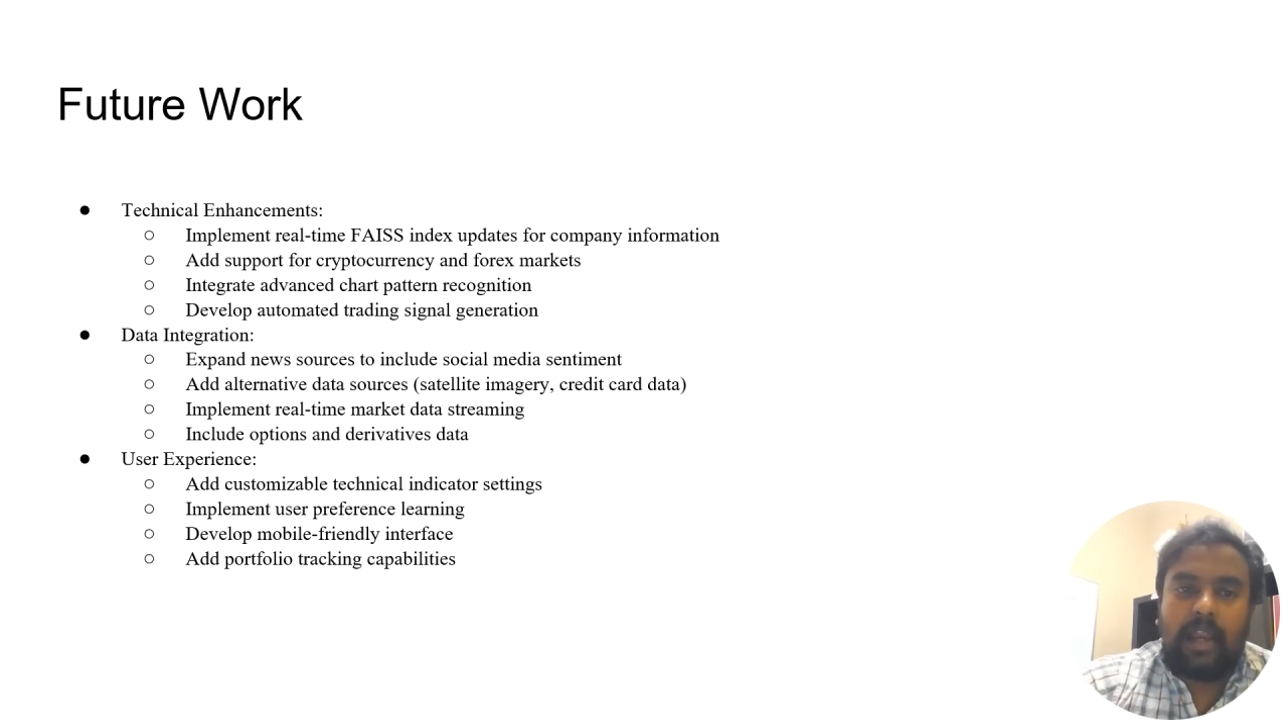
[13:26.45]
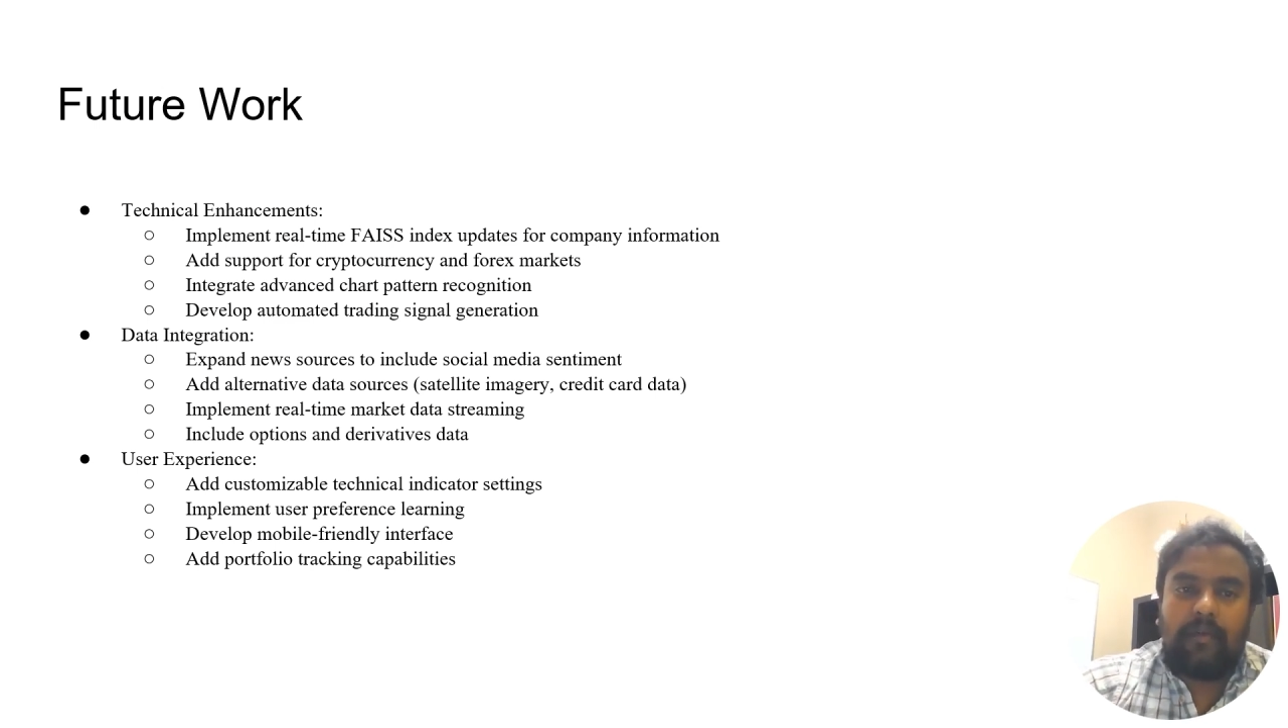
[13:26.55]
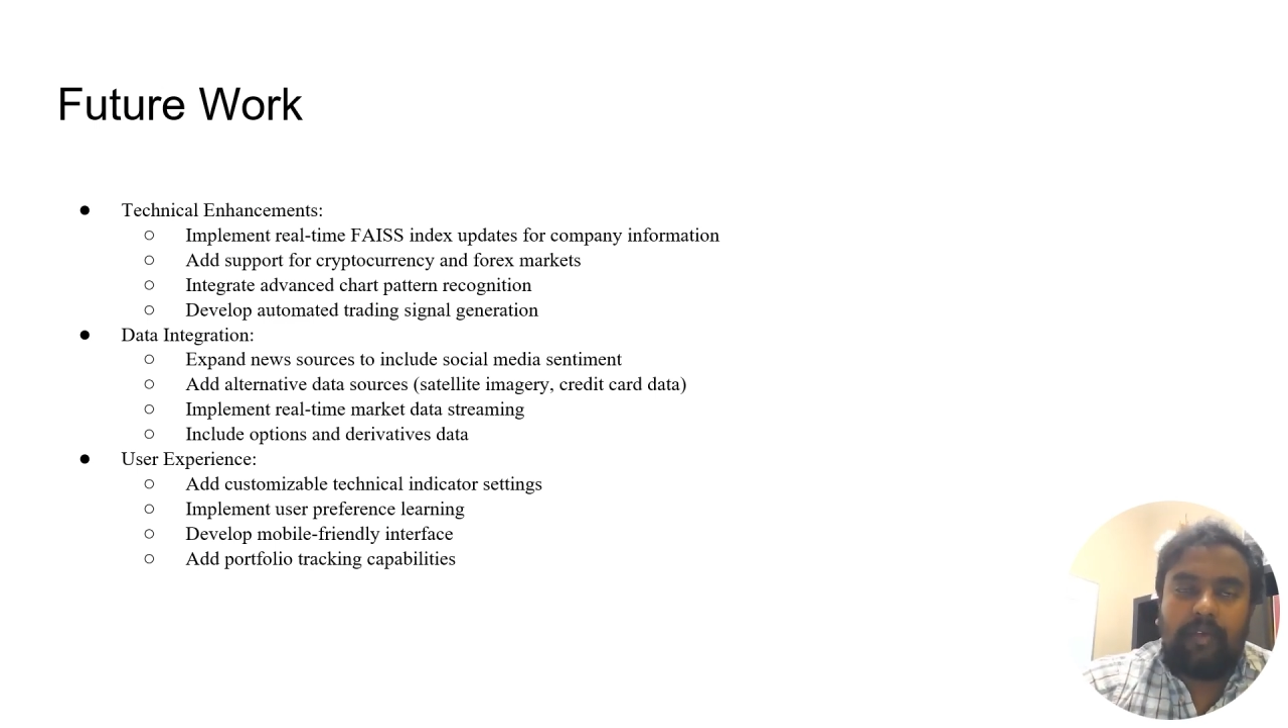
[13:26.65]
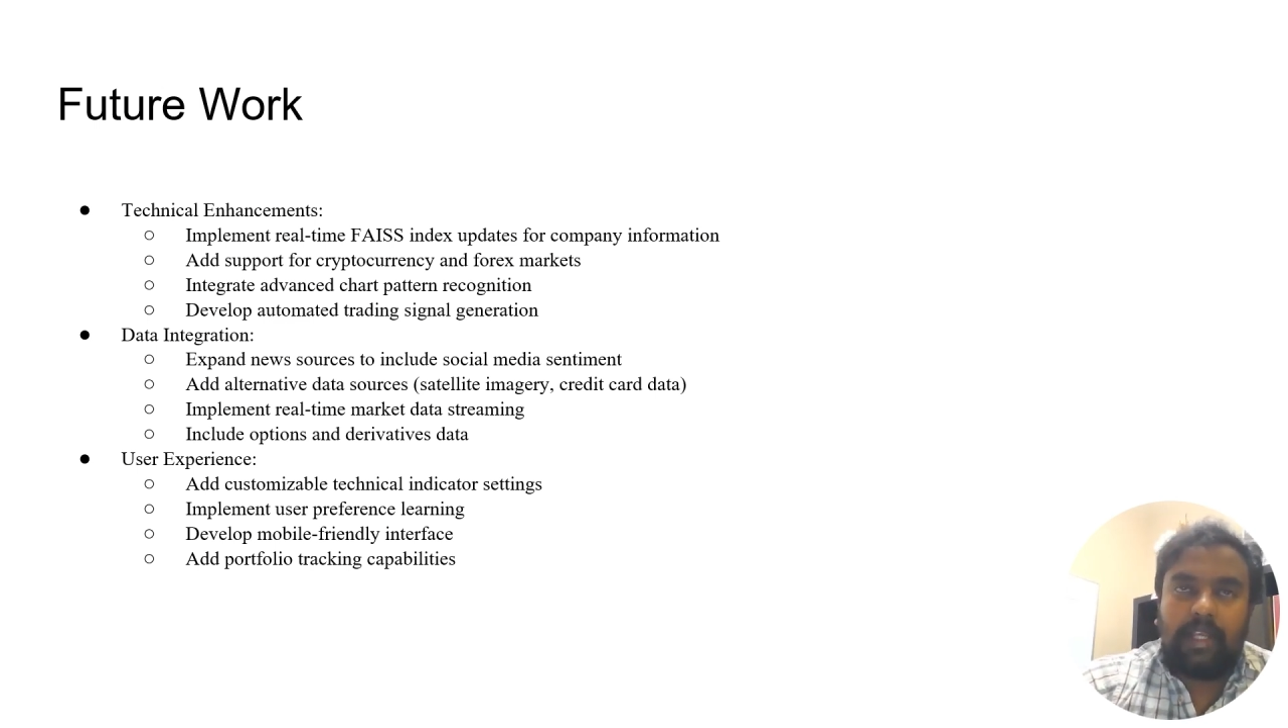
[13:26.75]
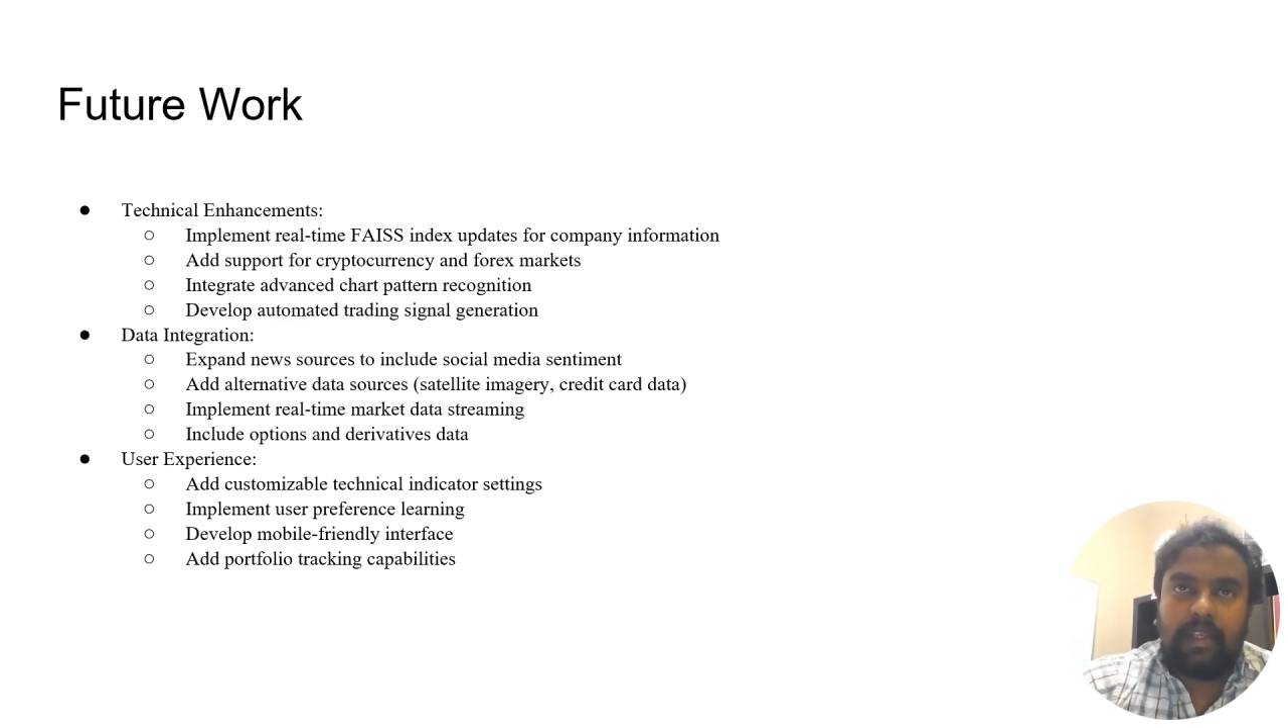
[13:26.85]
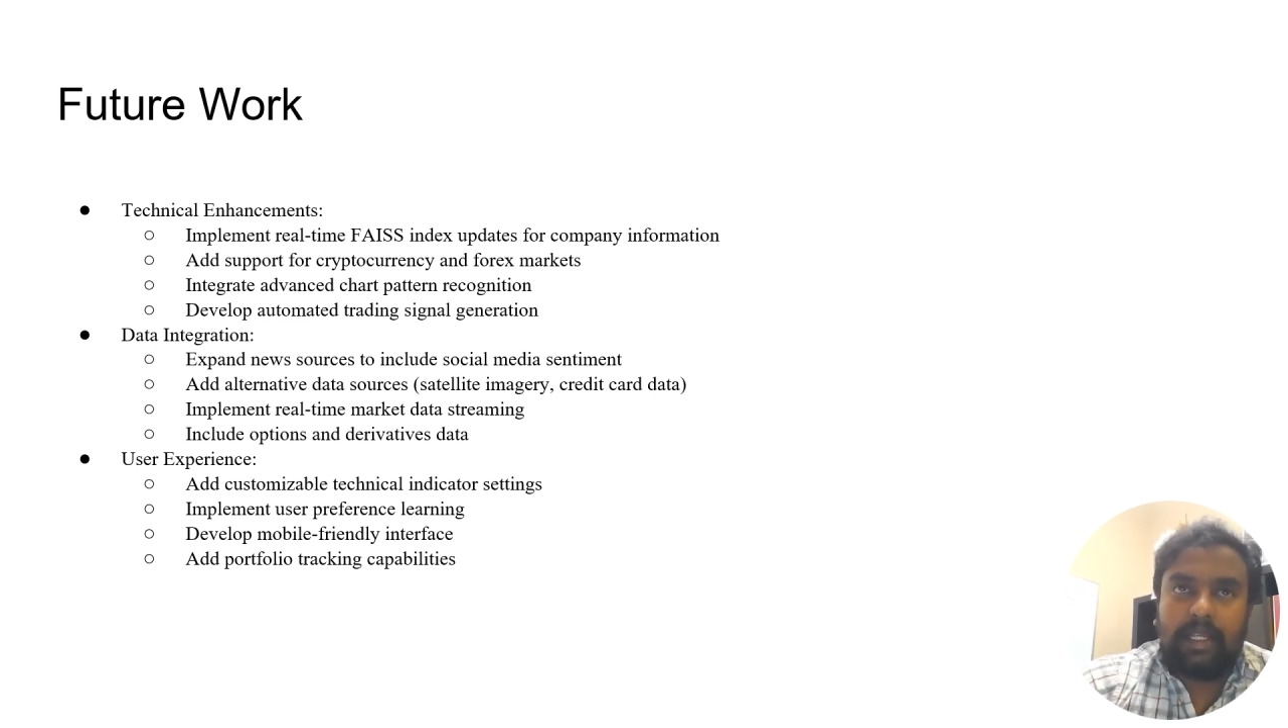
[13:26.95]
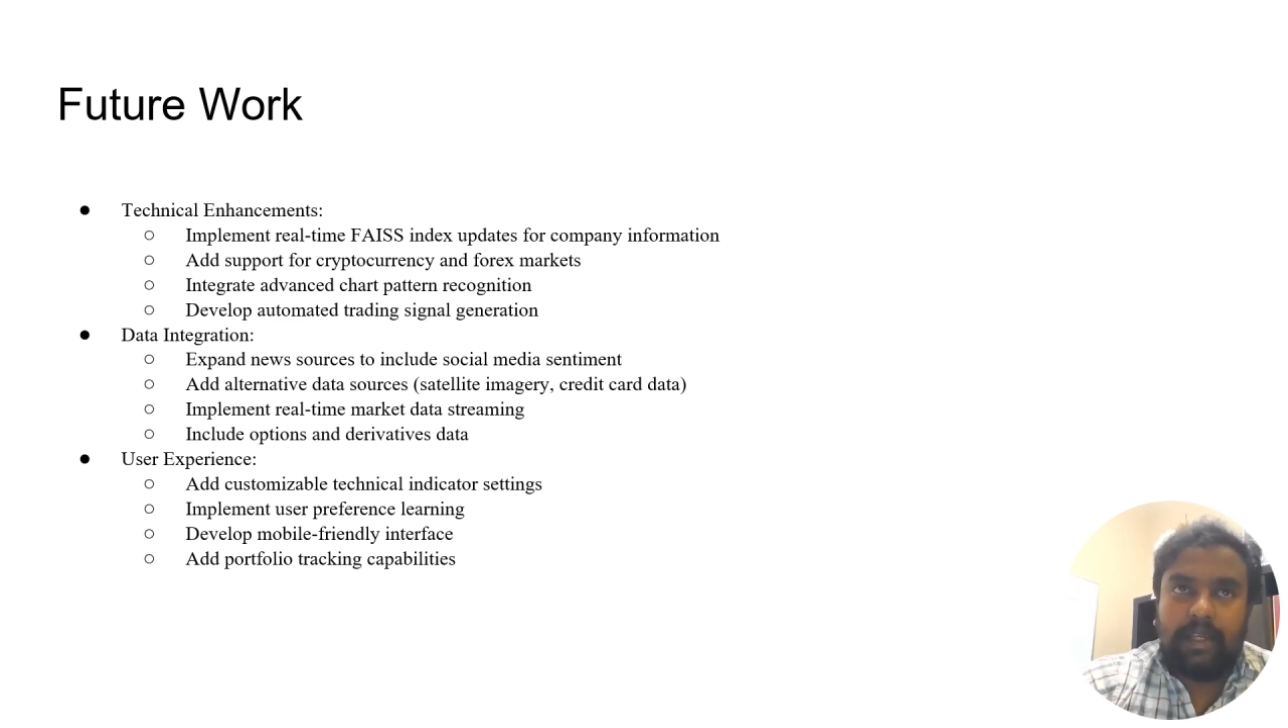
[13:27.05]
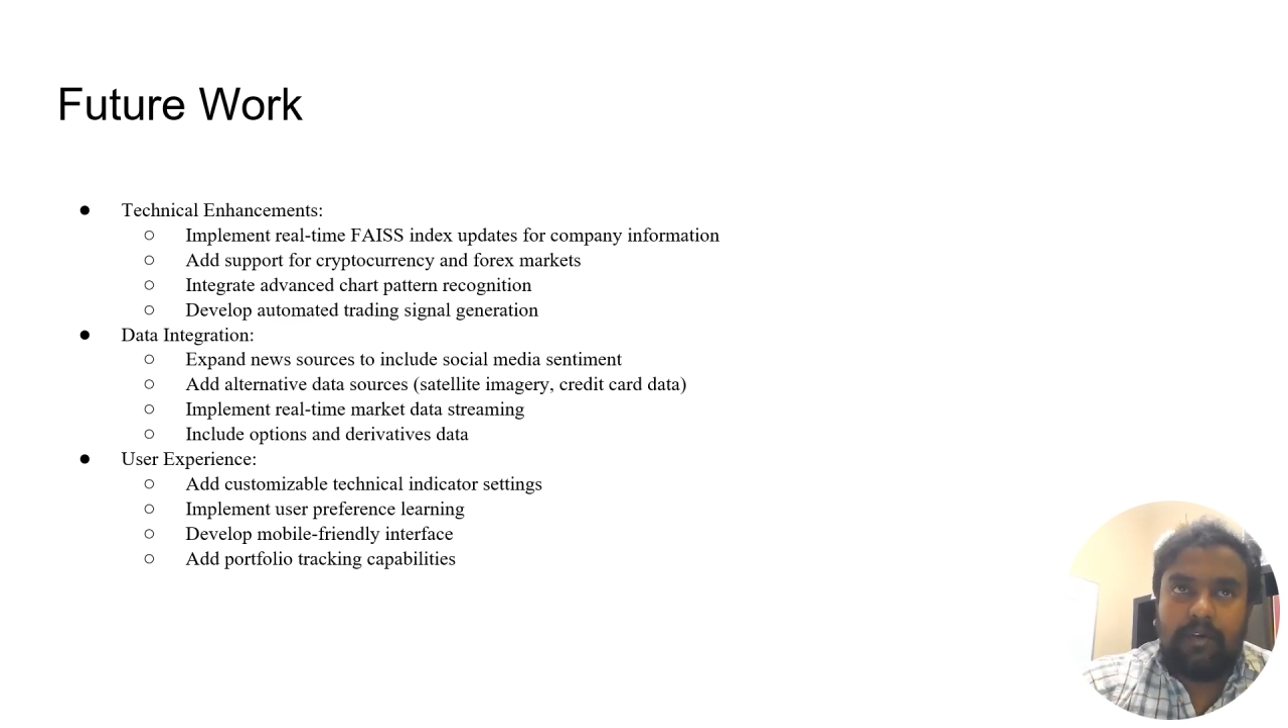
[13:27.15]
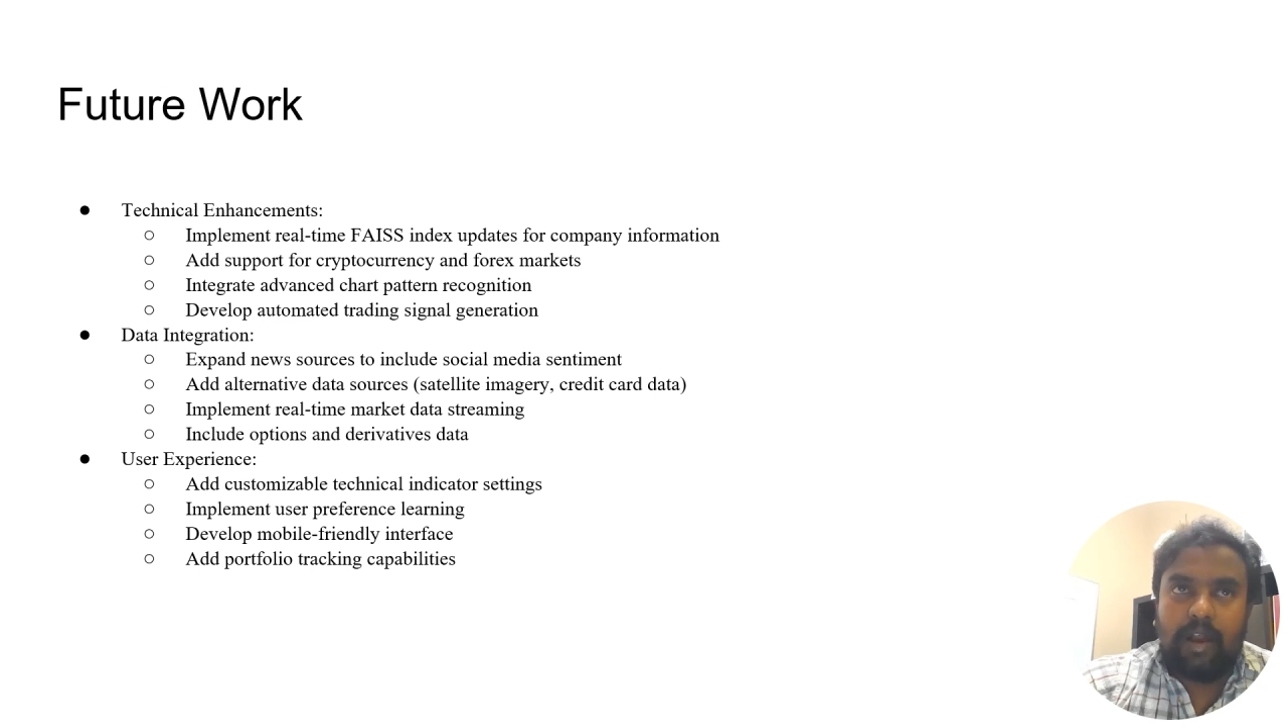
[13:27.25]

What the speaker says: and we give